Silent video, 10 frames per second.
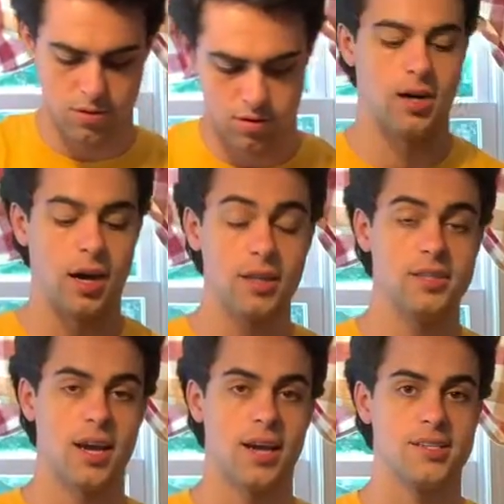I like
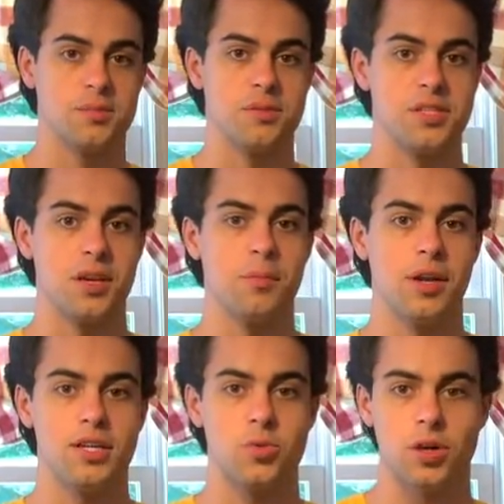to add some cinnamon
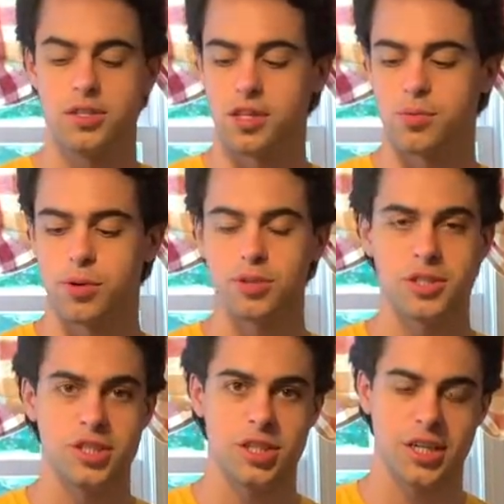as well to the
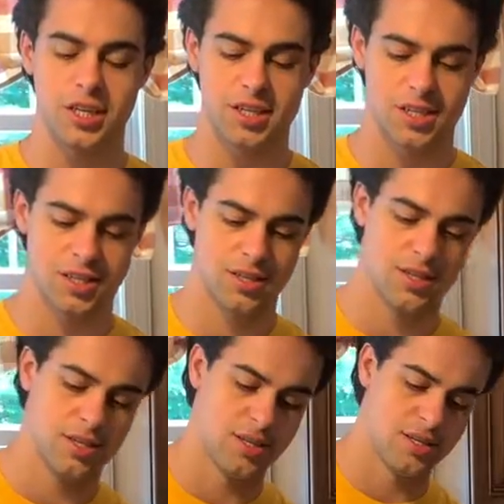protein shakes.
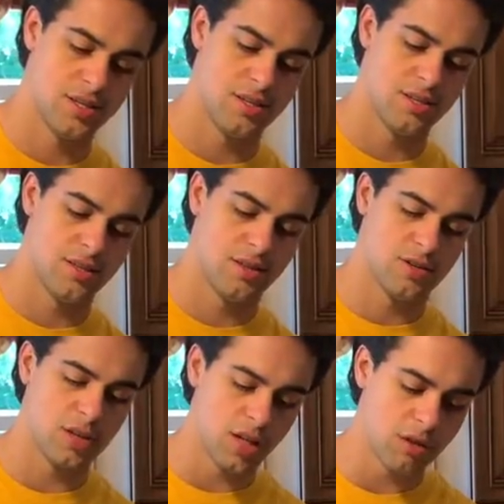
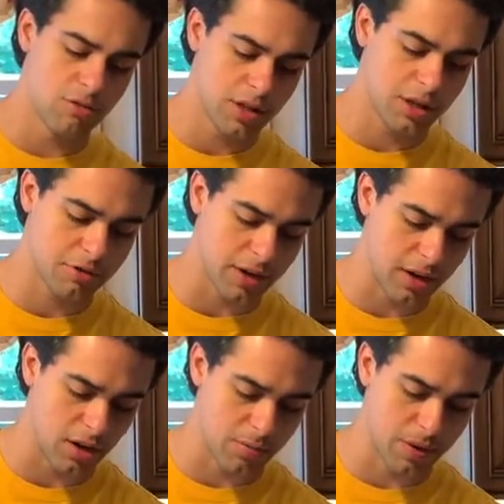There's a lot of really great
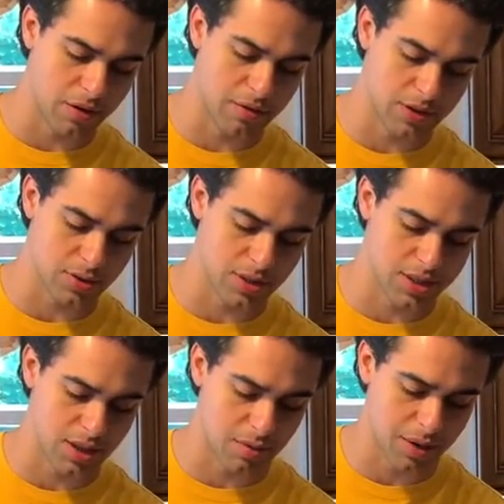health benefits with
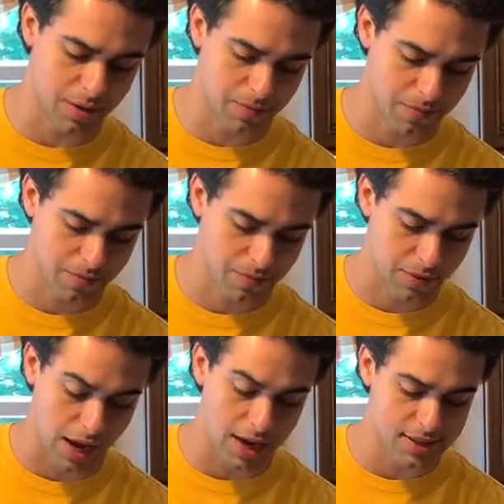cinnamon,
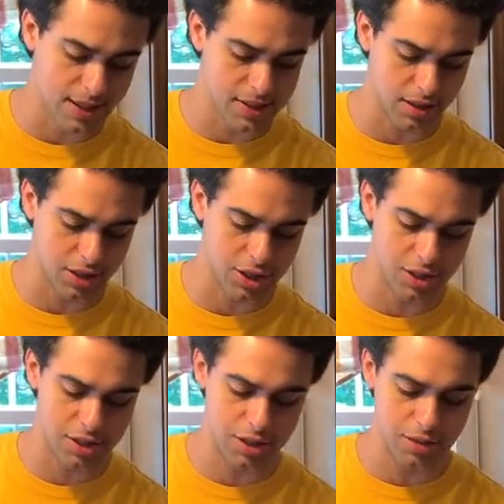and it tastes
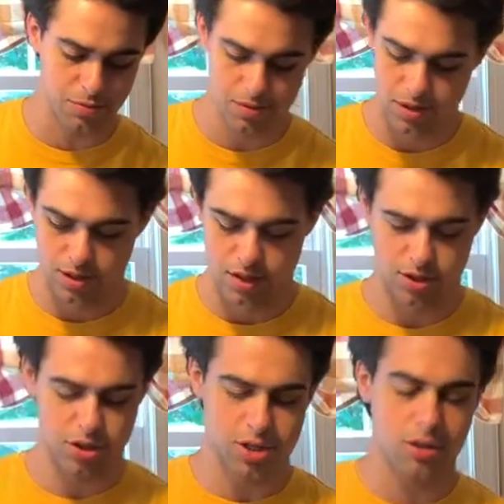delicious too.
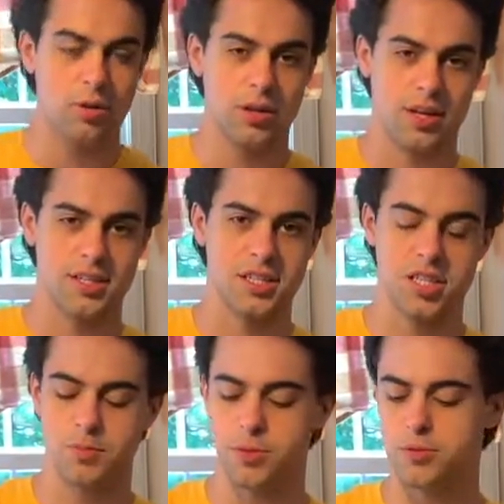So just throw in like a
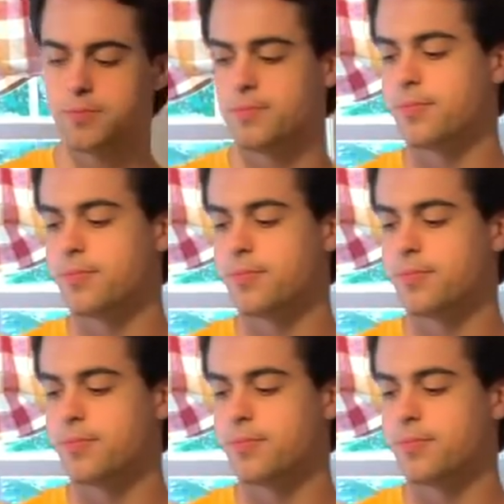teaspoon,